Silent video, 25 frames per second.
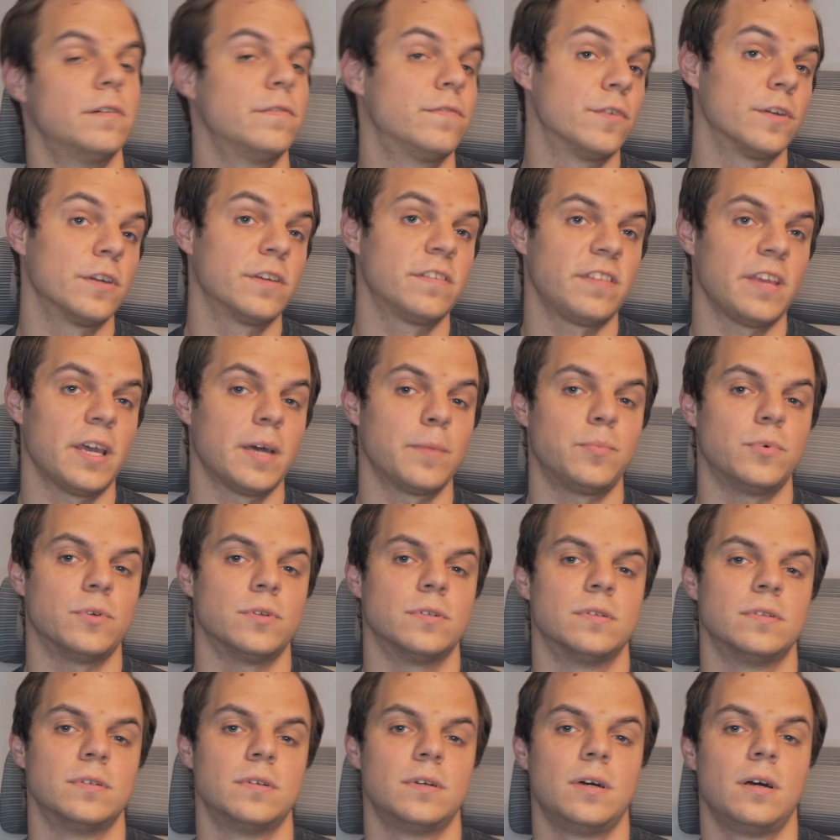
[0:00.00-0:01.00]
For
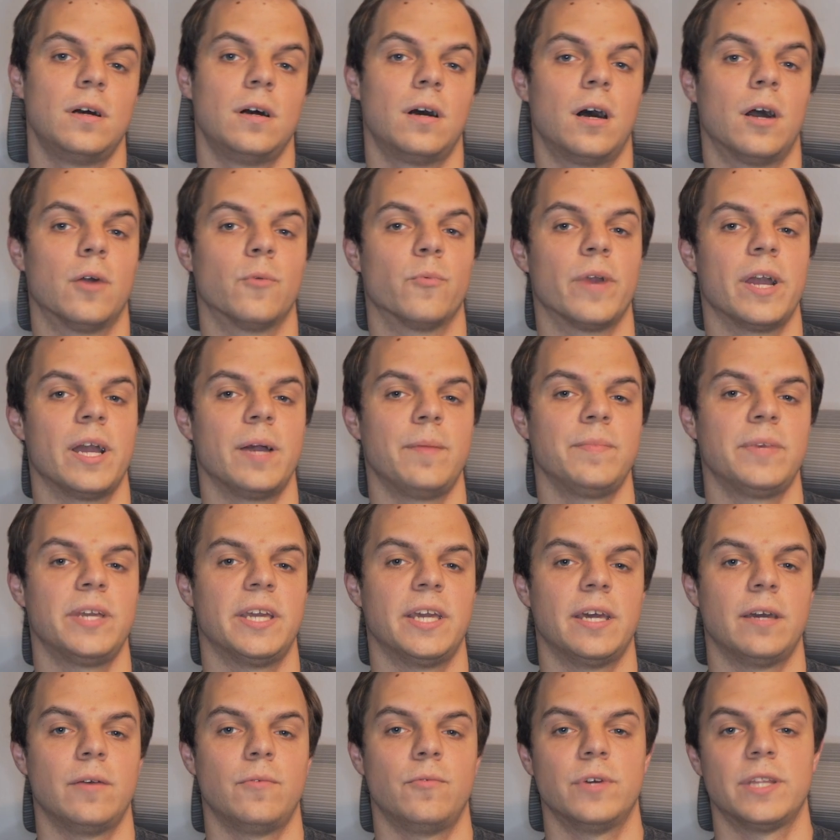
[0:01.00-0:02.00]
example, a RAM
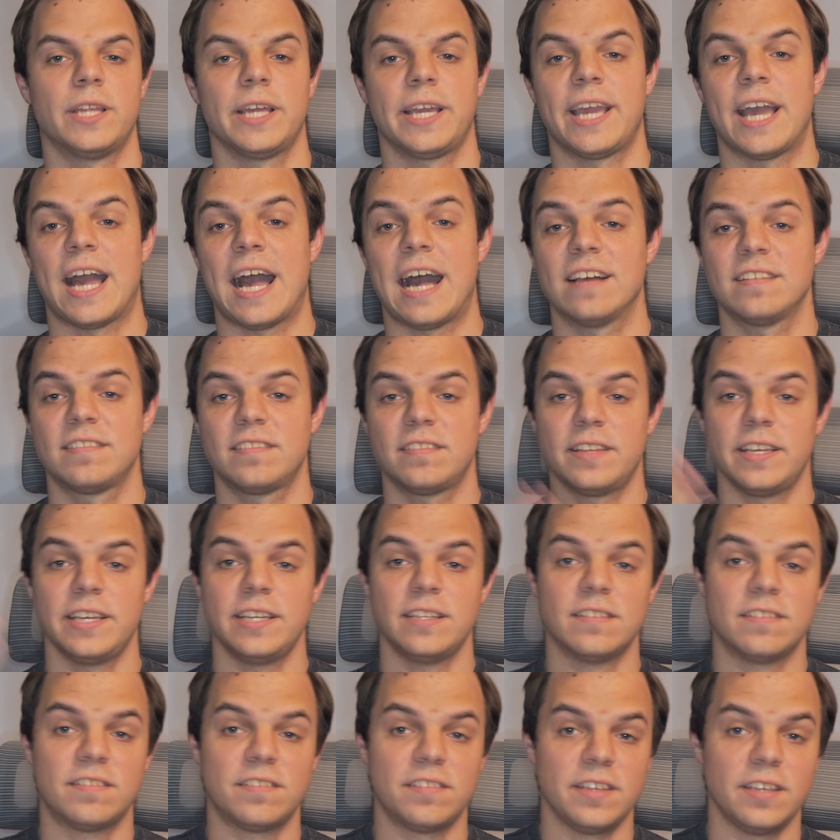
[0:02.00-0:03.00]
kit with a CAS
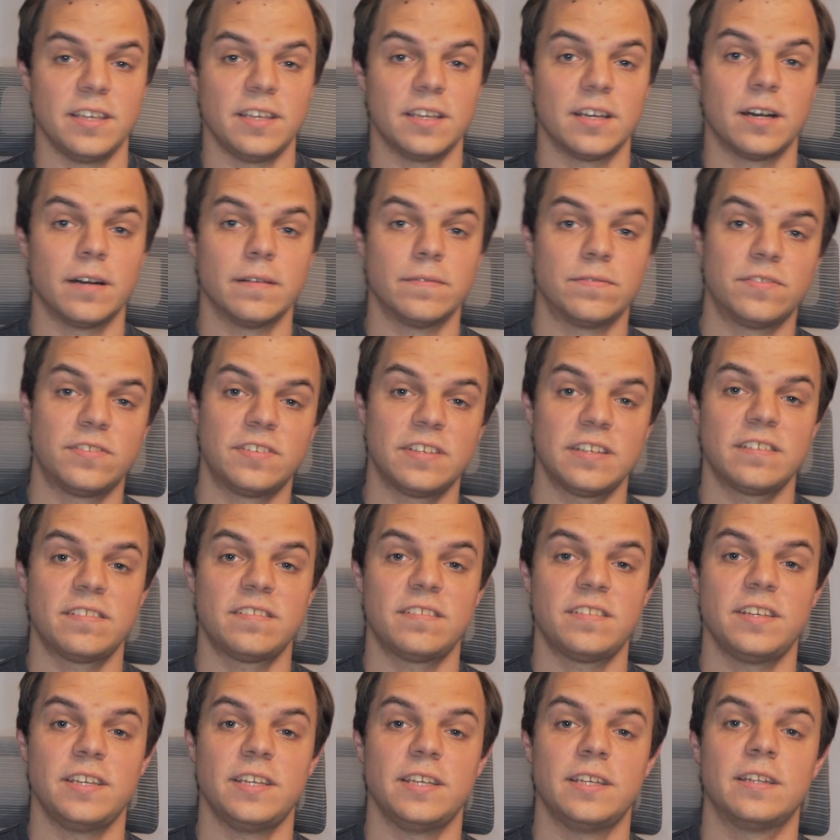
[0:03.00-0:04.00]
latency of
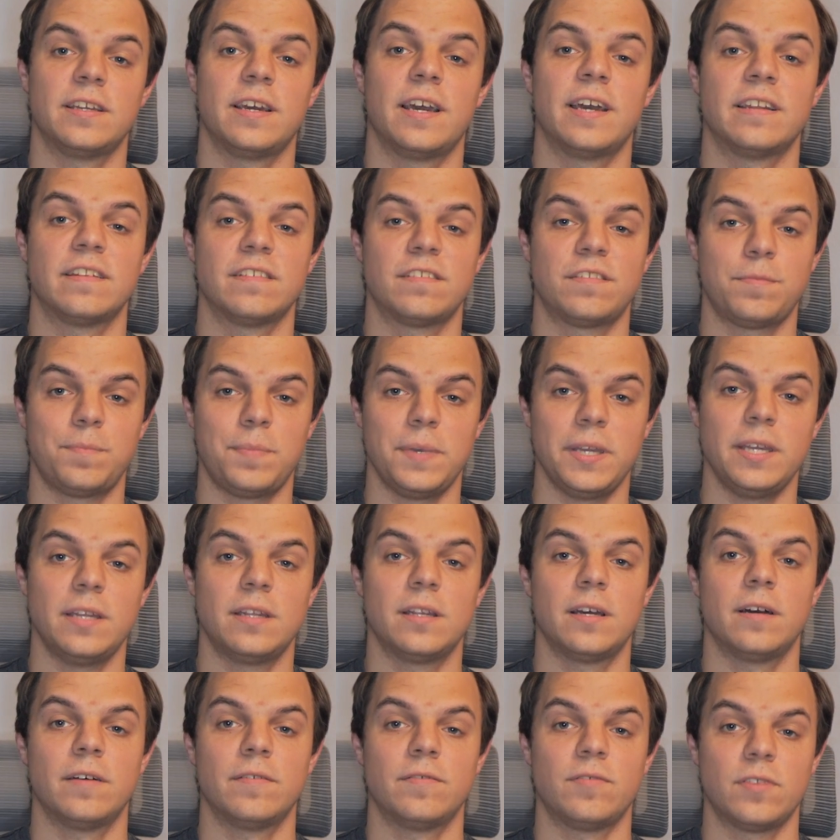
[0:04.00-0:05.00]
16 and a
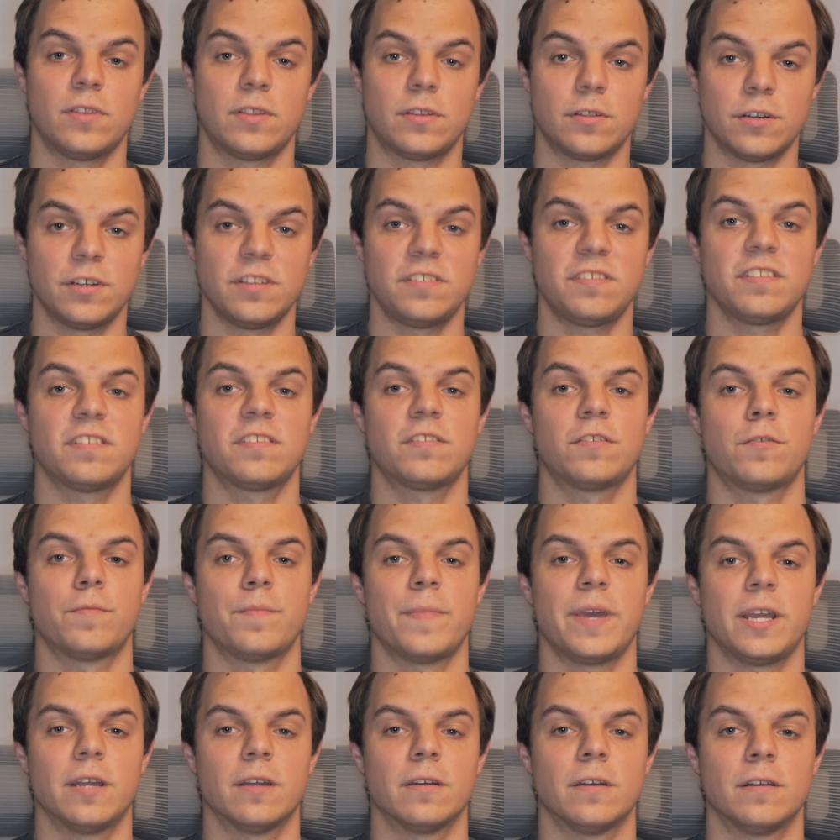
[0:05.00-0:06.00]
speed of 3600
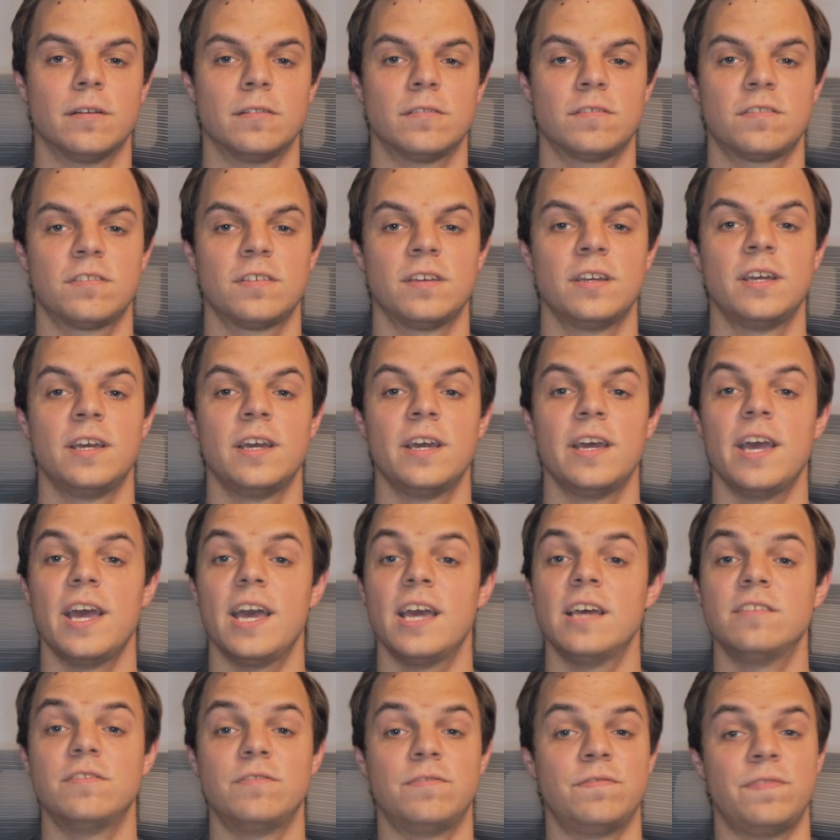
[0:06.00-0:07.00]
megahertz
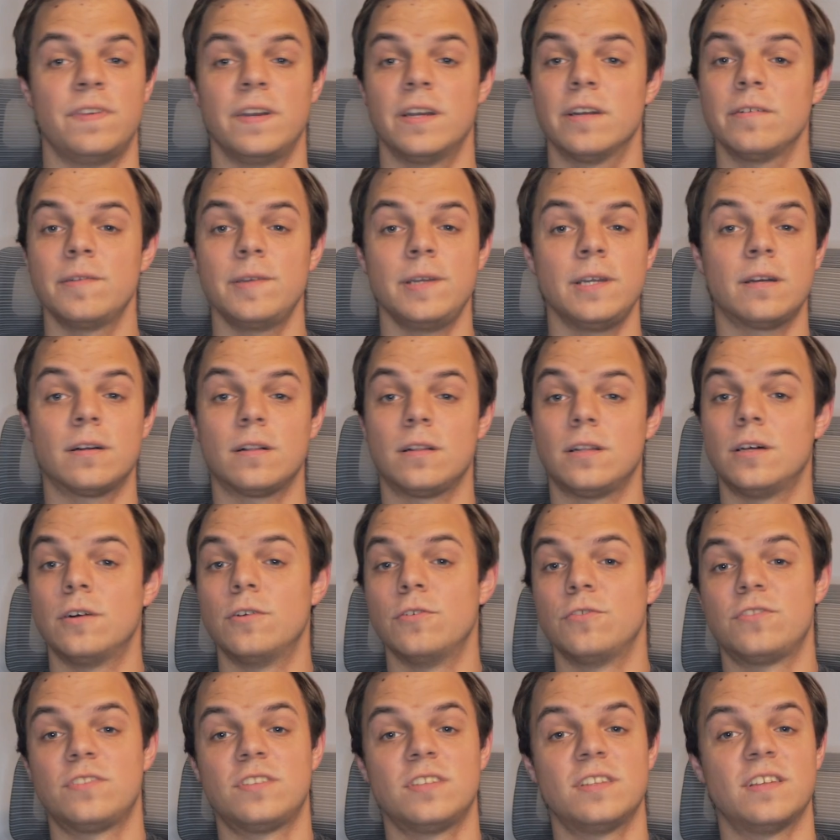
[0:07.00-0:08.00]
is very
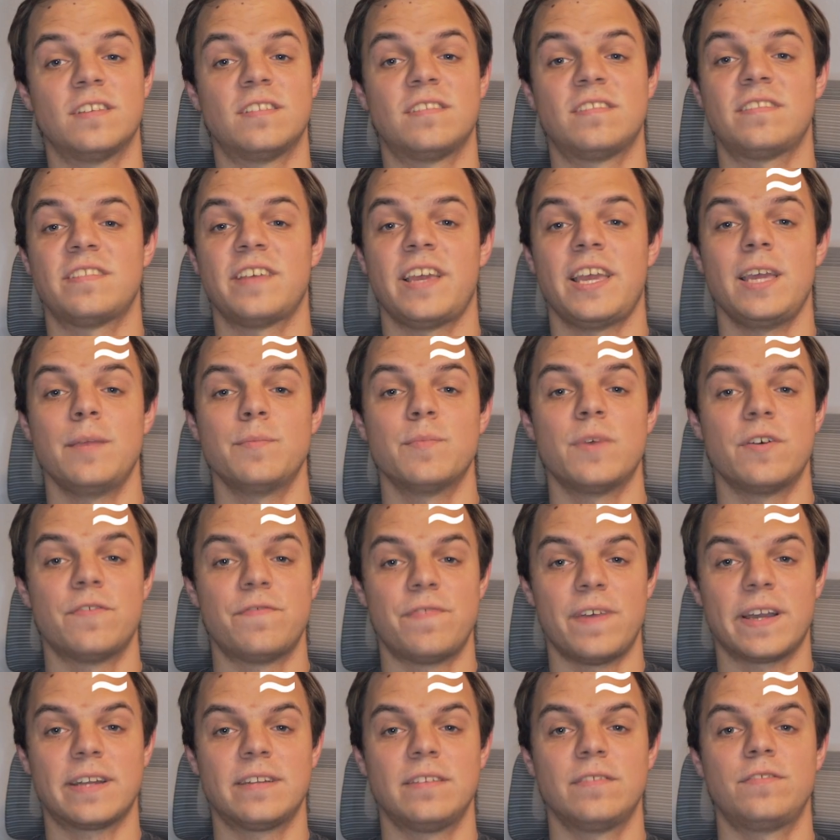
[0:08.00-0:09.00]
close to the same
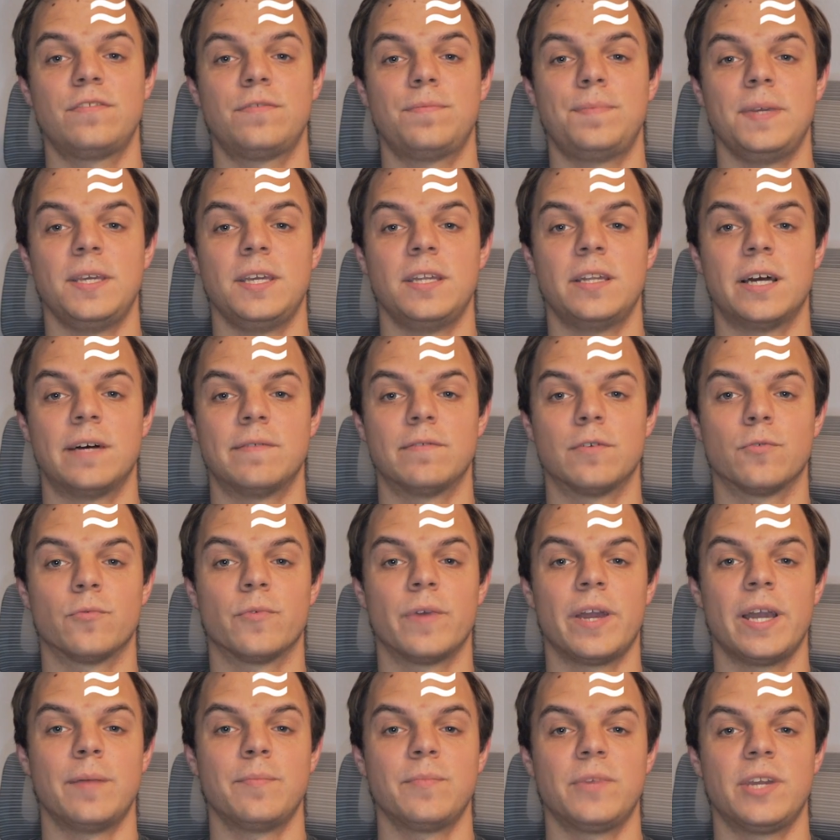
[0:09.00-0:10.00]
effective speed of a
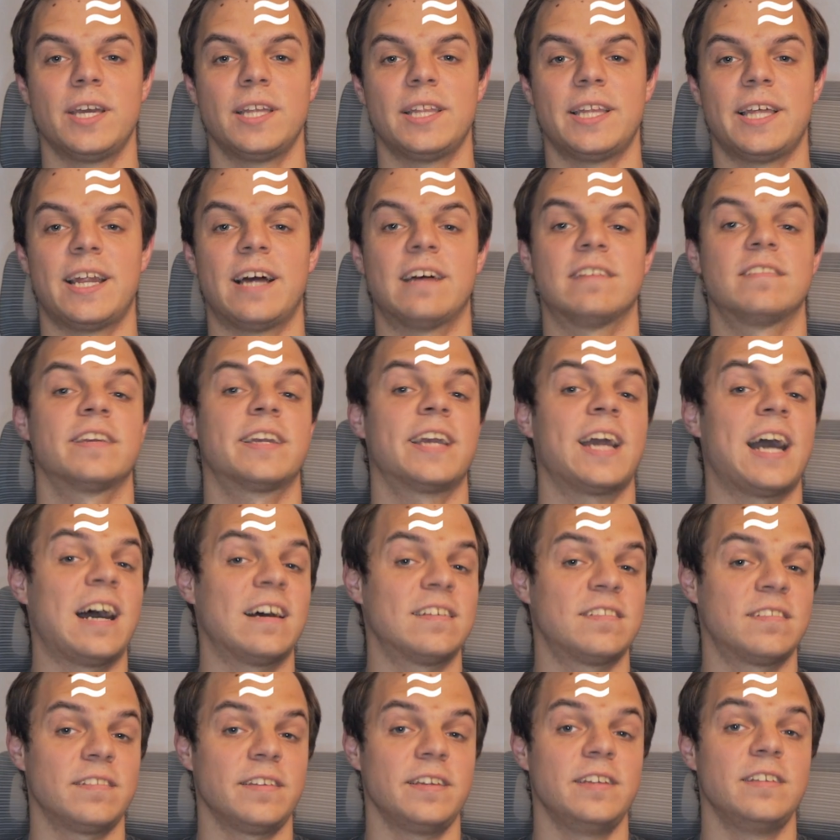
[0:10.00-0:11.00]
RAM kit that has a
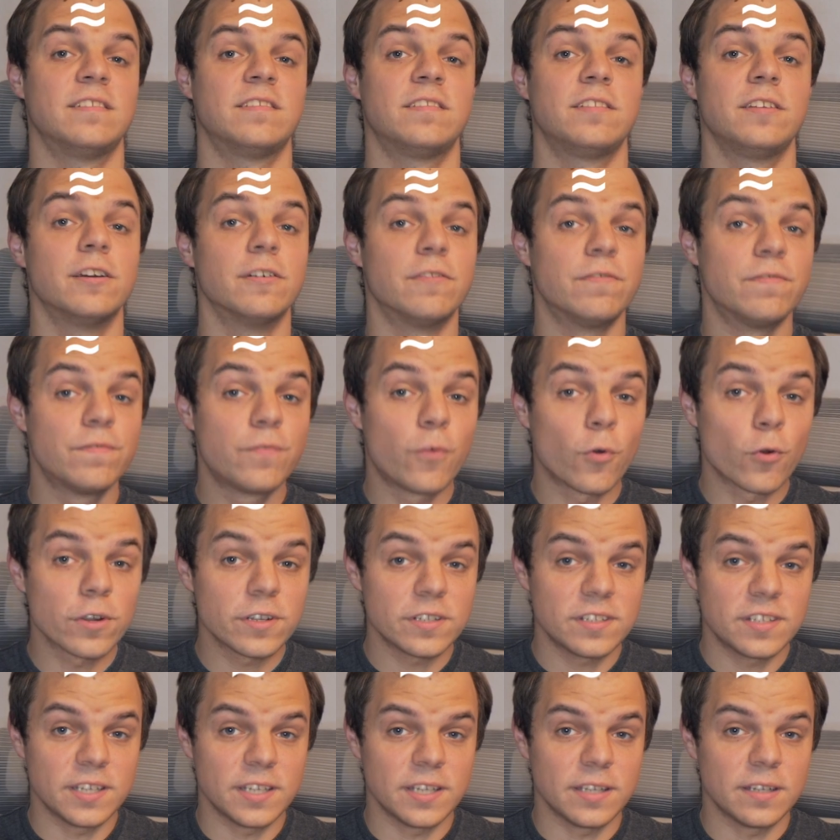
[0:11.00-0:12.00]
CAS latency of
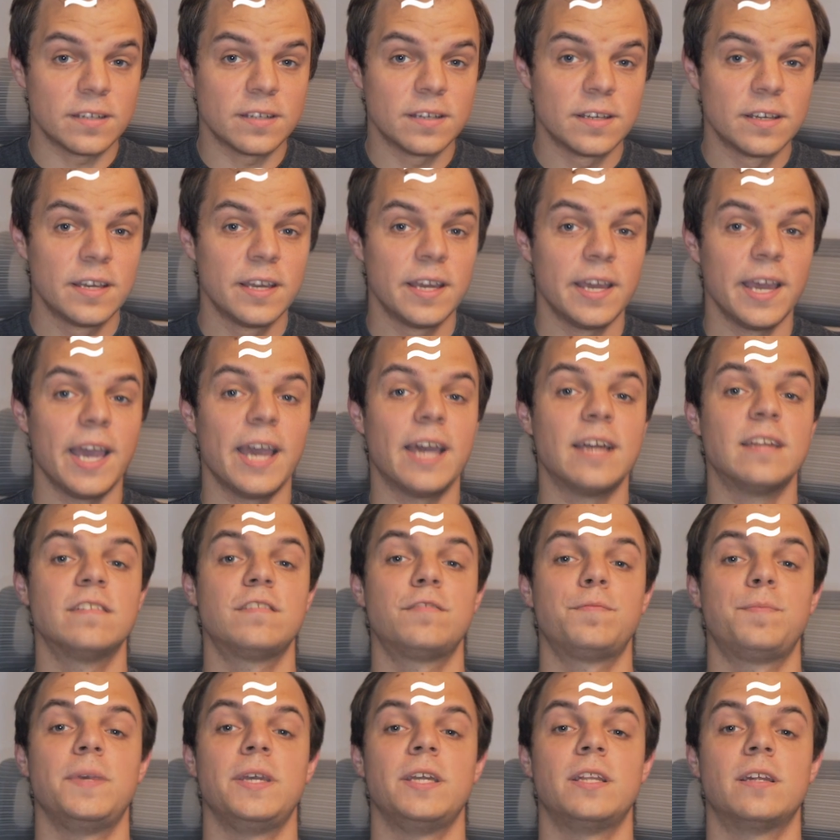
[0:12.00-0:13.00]
14 and
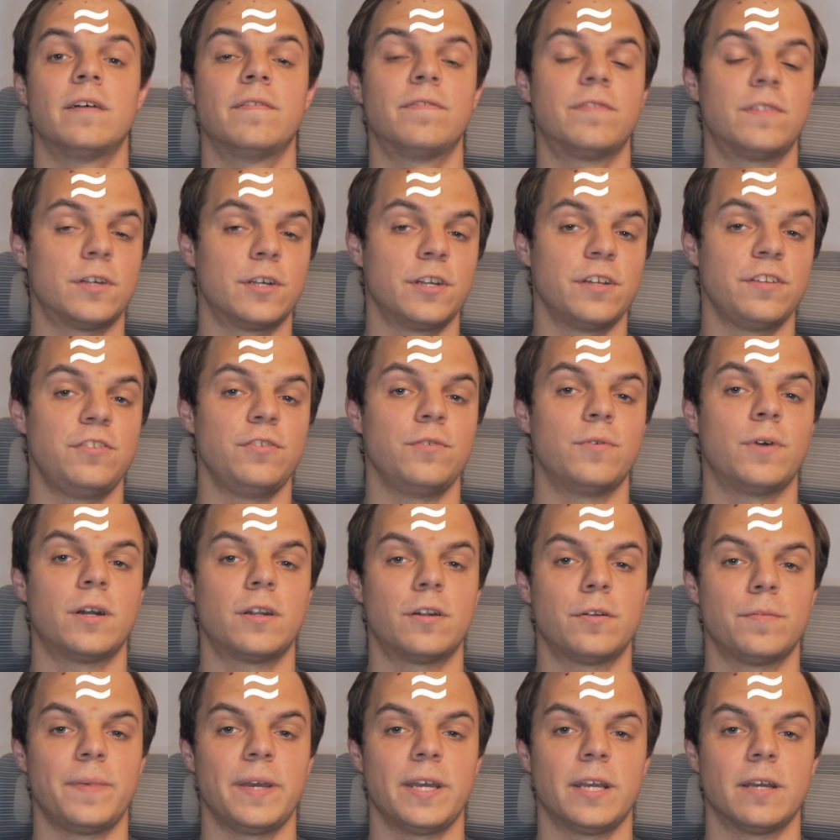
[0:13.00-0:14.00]
a speed of
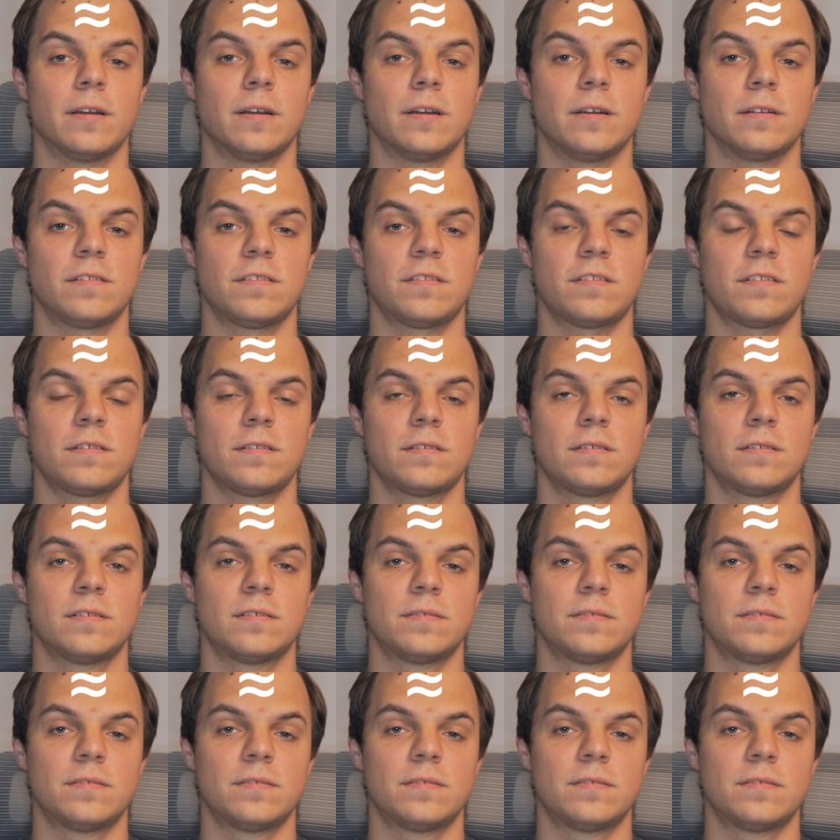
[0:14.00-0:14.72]
3200 megahertz.